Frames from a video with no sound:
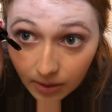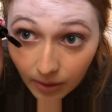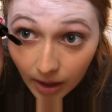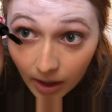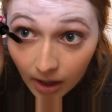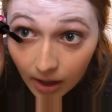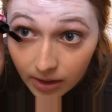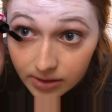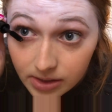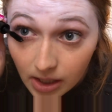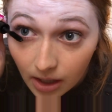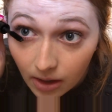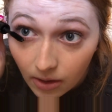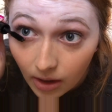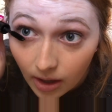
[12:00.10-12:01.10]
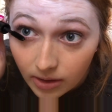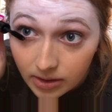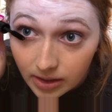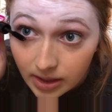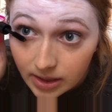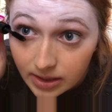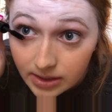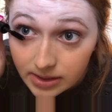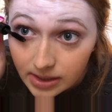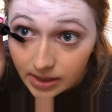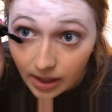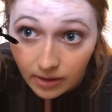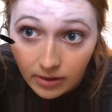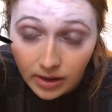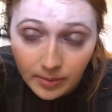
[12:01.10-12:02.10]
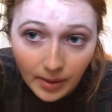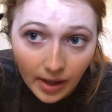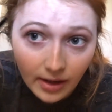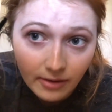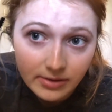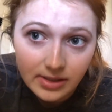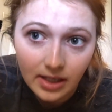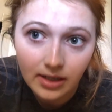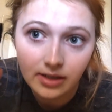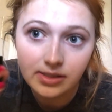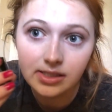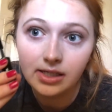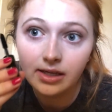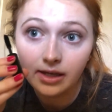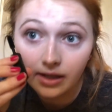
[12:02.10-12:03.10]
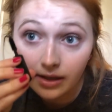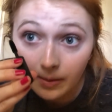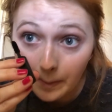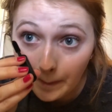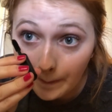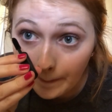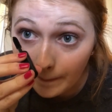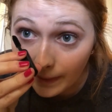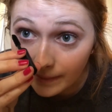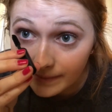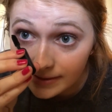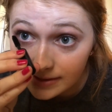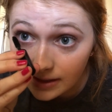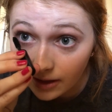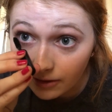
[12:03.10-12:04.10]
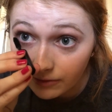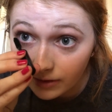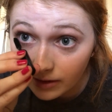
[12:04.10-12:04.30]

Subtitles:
anyway, so I wanted to see that really bad, and I was going to go see it by myself.